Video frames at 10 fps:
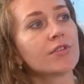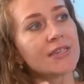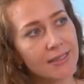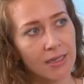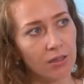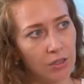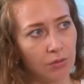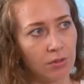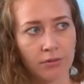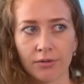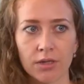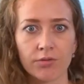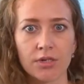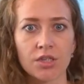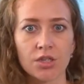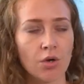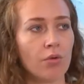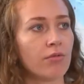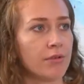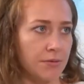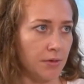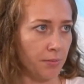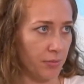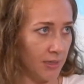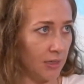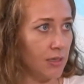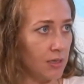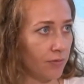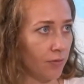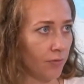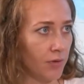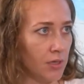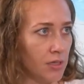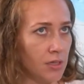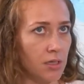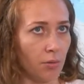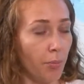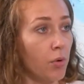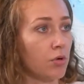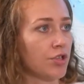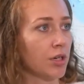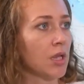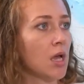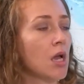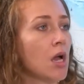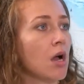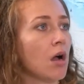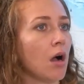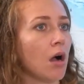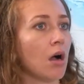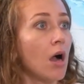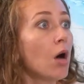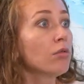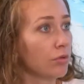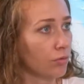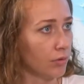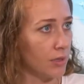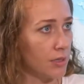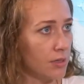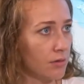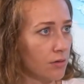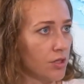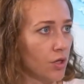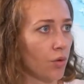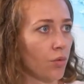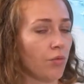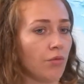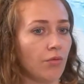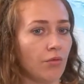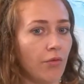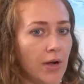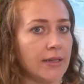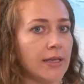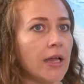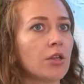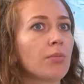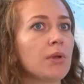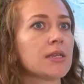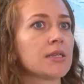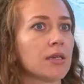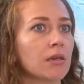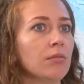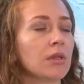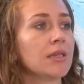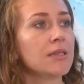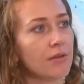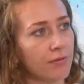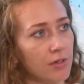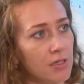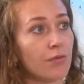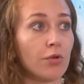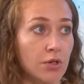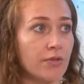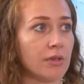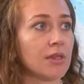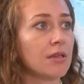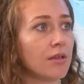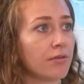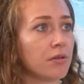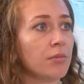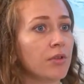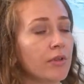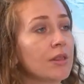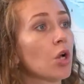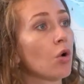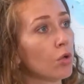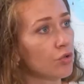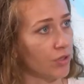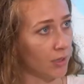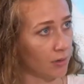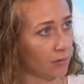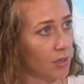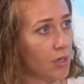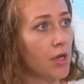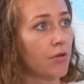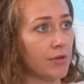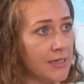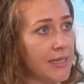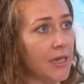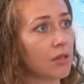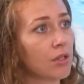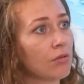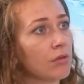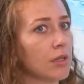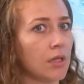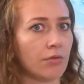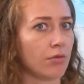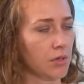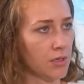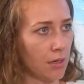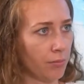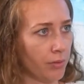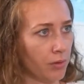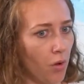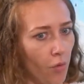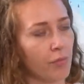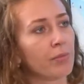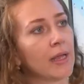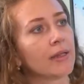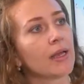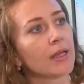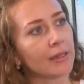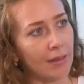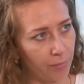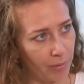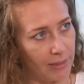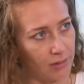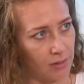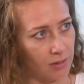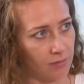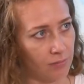resale unit, when there is no representative of this project, how to do this? So Fred, can you please tell me the difference, first one, the difference between the contract, resale unit and, for example, off-plan and completed?